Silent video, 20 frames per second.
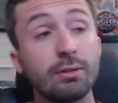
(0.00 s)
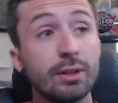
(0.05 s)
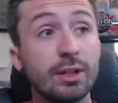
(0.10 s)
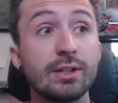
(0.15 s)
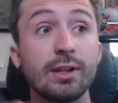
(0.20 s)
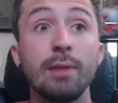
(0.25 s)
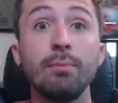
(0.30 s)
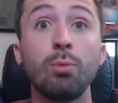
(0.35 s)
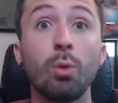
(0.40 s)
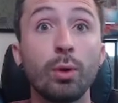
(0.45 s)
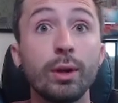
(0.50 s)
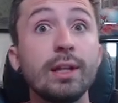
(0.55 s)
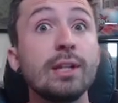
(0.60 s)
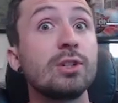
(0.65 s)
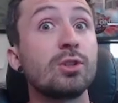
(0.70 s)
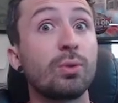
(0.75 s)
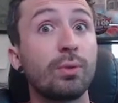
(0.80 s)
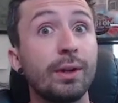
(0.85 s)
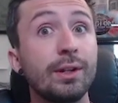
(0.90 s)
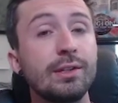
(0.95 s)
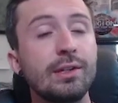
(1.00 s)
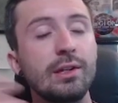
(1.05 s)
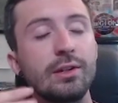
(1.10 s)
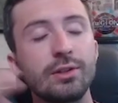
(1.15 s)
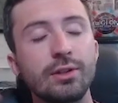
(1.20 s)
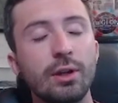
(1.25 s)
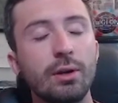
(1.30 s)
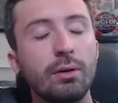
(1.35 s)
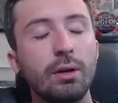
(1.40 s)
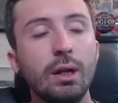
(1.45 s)
This end board is crazy.
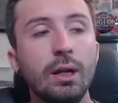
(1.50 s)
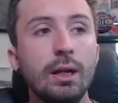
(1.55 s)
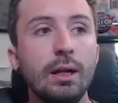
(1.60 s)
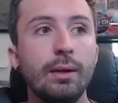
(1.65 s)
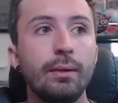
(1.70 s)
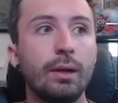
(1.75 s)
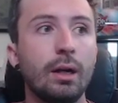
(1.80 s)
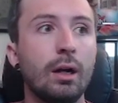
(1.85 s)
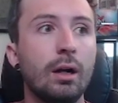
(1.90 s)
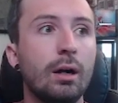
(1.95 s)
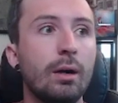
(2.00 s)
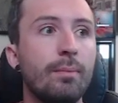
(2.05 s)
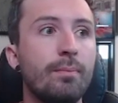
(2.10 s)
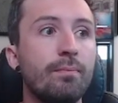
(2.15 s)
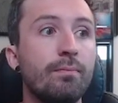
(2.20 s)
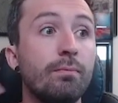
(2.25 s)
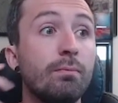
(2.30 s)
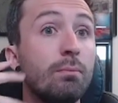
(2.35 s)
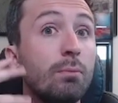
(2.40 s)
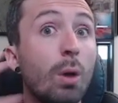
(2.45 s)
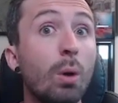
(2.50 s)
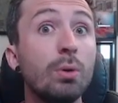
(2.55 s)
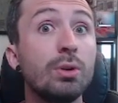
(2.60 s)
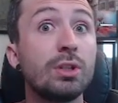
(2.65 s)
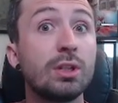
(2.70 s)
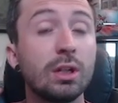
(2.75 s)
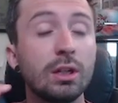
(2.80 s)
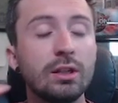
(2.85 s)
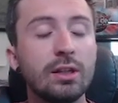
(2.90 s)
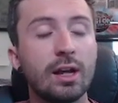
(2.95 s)
So
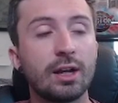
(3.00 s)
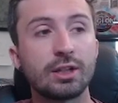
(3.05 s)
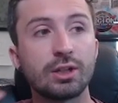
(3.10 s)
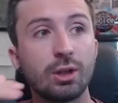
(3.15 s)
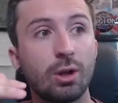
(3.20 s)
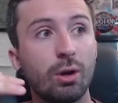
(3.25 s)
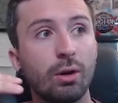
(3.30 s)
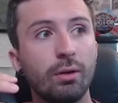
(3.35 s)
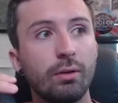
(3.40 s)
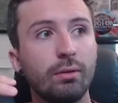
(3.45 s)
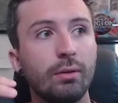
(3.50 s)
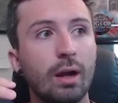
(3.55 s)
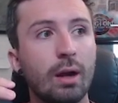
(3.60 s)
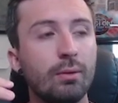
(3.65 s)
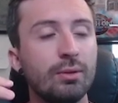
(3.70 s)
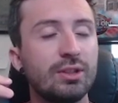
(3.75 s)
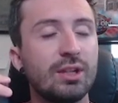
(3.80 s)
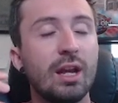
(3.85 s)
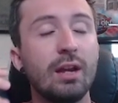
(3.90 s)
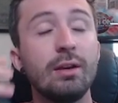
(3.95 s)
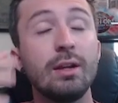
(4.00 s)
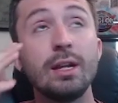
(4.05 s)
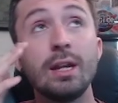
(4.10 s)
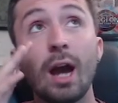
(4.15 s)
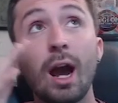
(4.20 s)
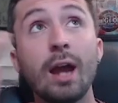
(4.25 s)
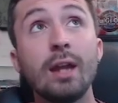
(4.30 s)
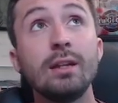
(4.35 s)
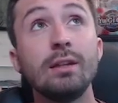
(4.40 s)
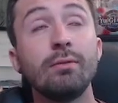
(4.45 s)
most decks are, I would say,
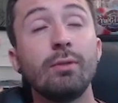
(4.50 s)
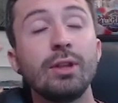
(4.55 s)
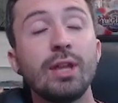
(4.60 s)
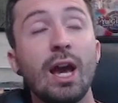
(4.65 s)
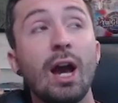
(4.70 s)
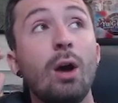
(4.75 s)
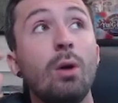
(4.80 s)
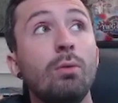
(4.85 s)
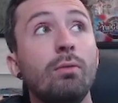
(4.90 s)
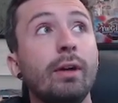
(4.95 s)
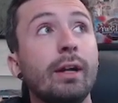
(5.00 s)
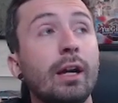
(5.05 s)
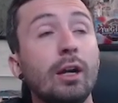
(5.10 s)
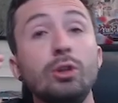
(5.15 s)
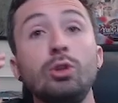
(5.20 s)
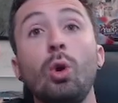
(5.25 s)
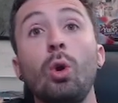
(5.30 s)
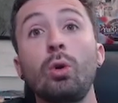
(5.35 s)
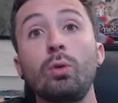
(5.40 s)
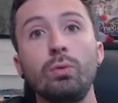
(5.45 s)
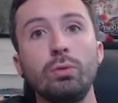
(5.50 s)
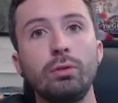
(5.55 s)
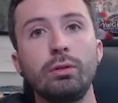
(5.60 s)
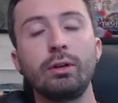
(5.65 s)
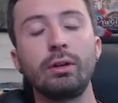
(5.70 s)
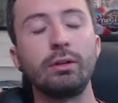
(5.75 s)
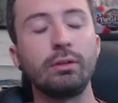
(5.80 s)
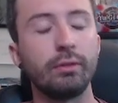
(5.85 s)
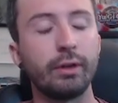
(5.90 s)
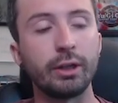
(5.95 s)
9 without like a Dark
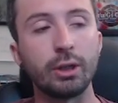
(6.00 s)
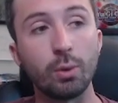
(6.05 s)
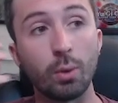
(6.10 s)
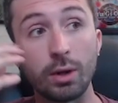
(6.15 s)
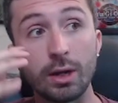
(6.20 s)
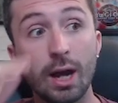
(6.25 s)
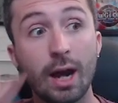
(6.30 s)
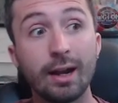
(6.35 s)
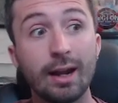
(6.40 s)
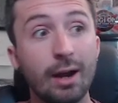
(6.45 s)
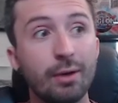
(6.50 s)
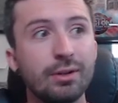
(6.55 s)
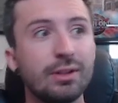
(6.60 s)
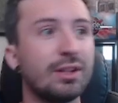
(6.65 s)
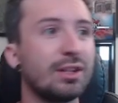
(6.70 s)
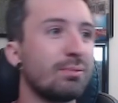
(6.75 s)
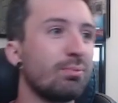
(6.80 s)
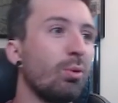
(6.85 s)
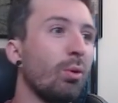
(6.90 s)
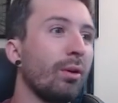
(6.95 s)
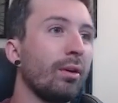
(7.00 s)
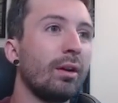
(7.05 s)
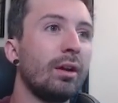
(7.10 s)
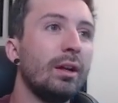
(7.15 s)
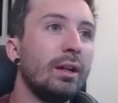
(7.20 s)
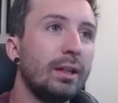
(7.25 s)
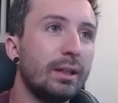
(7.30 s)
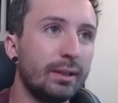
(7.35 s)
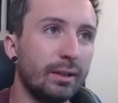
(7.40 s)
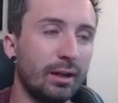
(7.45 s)
Ruler, like you are not out in this board.
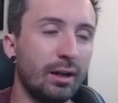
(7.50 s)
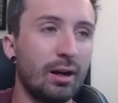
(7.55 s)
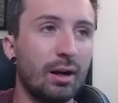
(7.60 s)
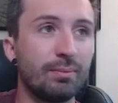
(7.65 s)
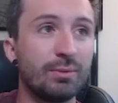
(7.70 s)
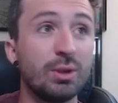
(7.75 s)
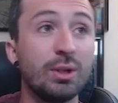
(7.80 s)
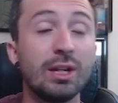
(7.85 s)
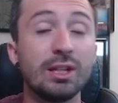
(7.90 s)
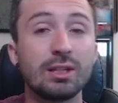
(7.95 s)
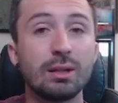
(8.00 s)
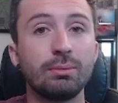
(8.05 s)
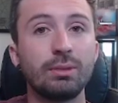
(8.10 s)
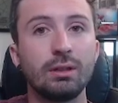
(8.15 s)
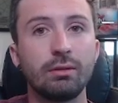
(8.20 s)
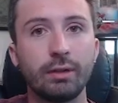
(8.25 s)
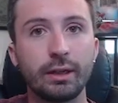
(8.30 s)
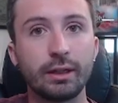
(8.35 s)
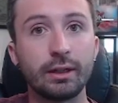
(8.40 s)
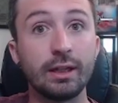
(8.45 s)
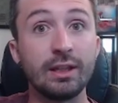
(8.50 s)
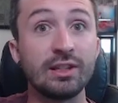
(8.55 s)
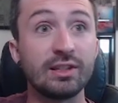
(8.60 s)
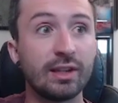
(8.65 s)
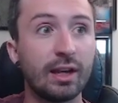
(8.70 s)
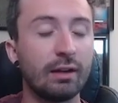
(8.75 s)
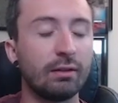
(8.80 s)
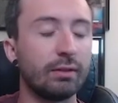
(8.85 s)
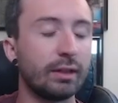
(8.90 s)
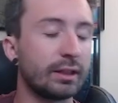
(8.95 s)
You need something like
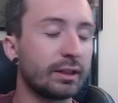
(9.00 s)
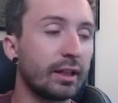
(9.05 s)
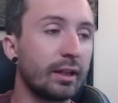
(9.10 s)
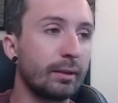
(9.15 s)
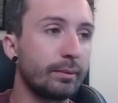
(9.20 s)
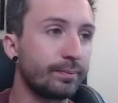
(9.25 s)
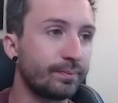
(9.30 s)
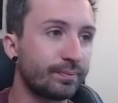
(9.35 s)
insane like that.